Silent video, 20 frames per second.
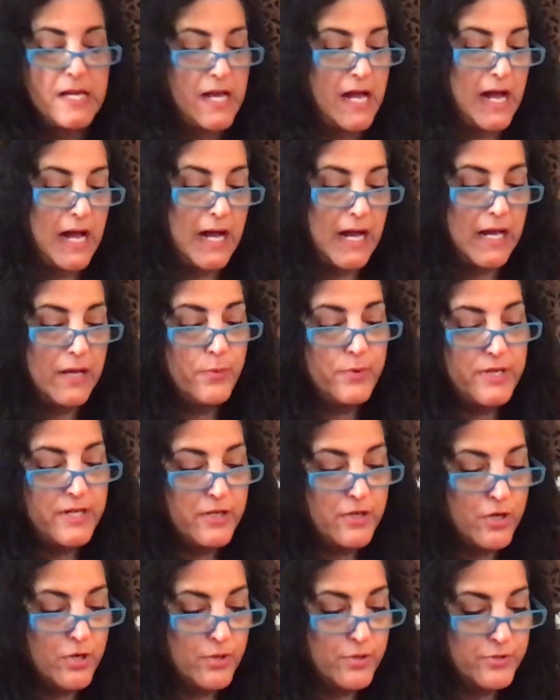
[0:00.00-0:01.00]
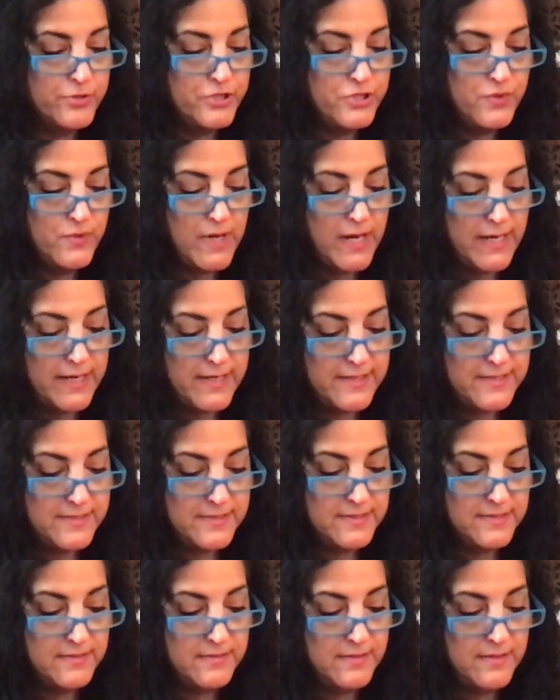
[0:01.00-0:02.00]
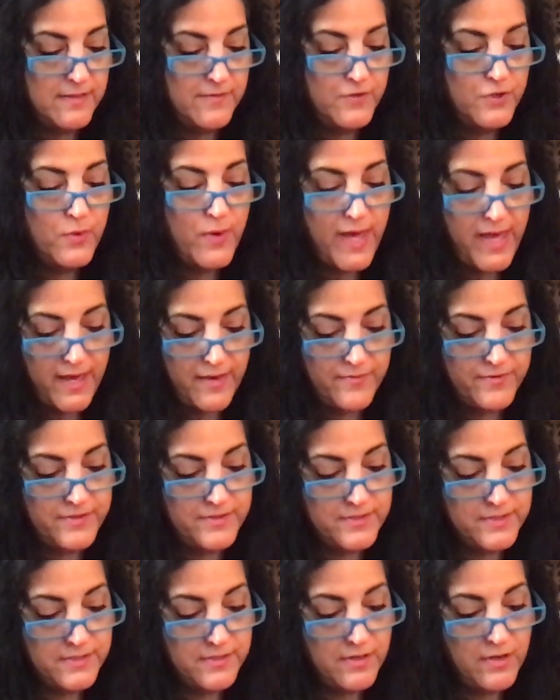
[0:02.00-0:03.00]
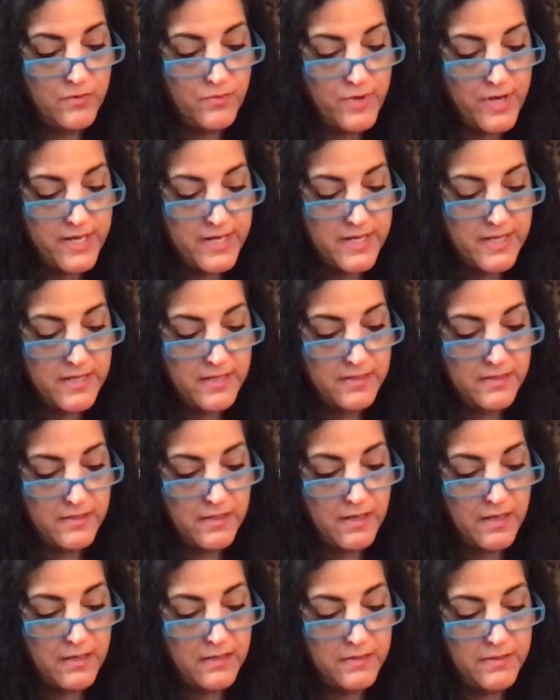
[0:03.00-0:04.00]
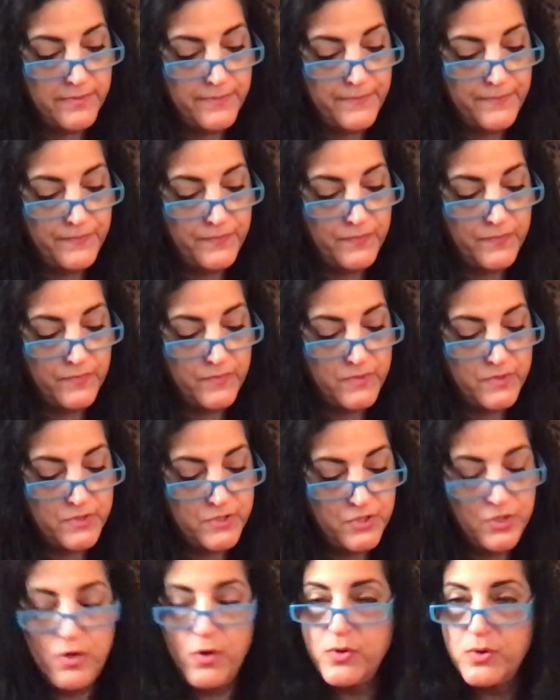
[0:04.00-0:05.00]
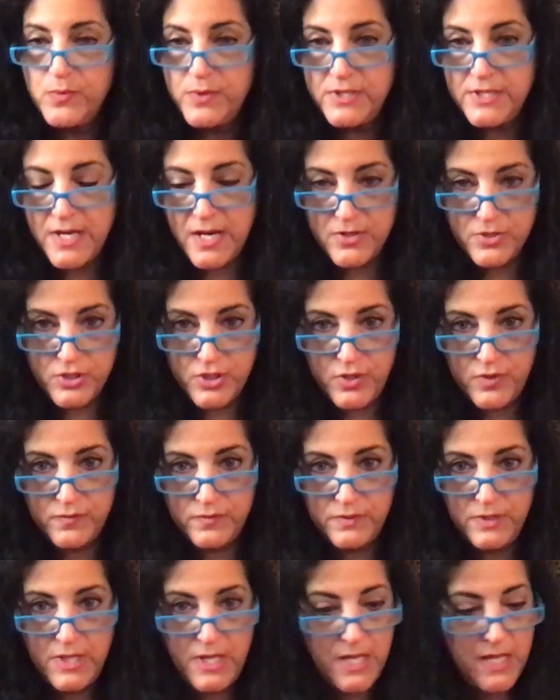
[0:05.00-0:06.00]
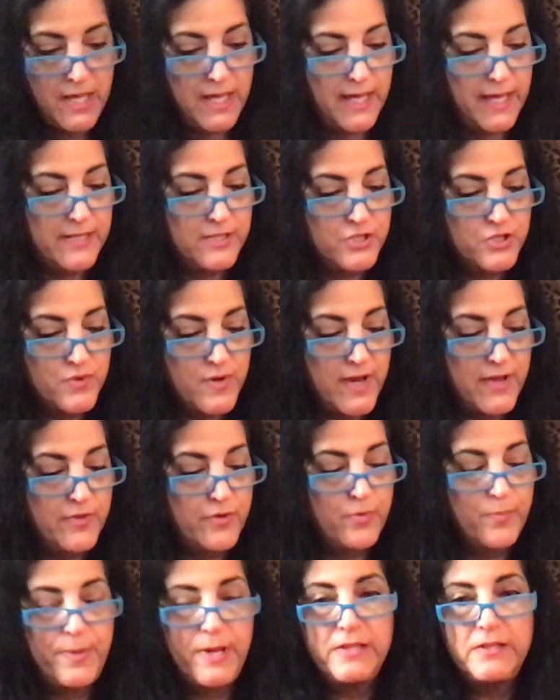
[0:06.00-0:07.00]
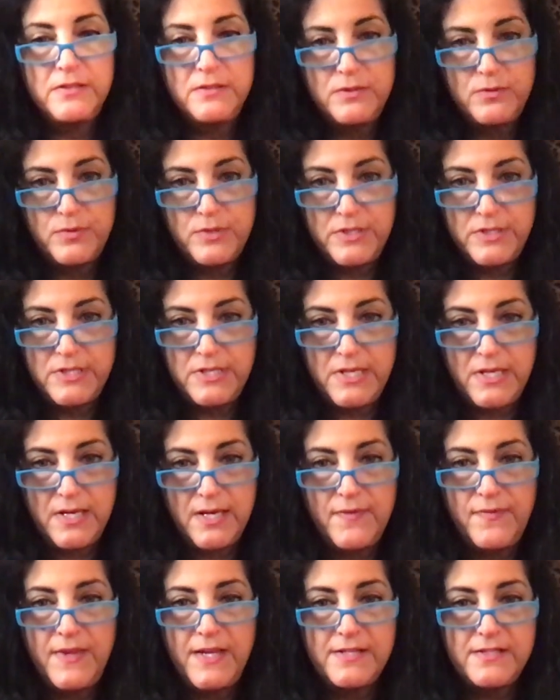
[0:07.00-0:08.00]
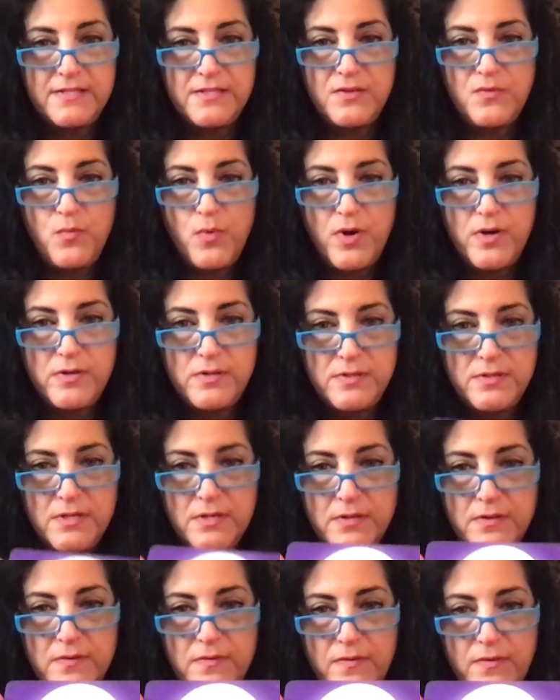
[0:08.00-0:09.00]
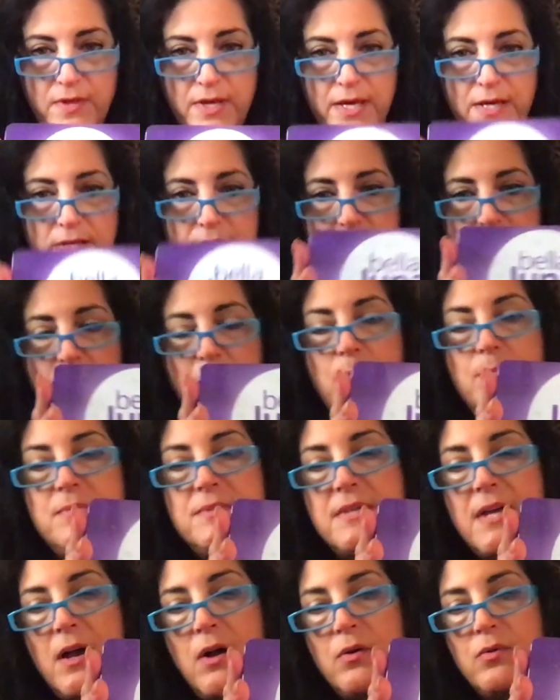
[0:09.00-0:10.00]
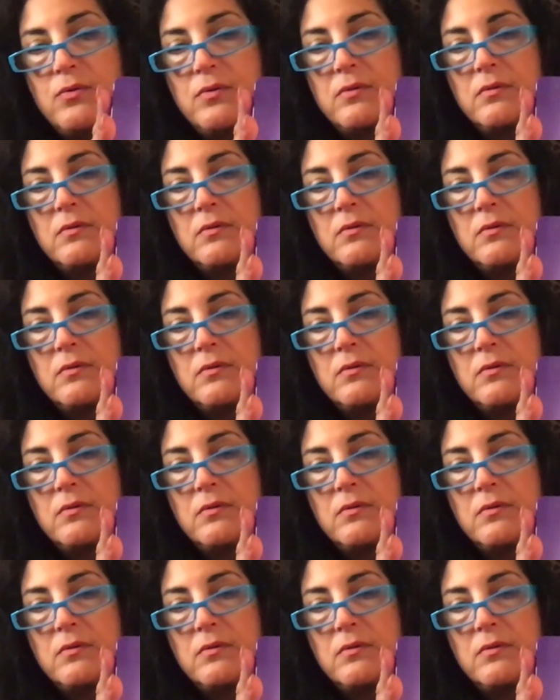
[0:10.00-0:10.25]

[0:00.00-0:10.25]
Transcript: I would encourage you guys, if you haven't already, to go to Adagio and try their Bella Luna tea. And that's the one that comes out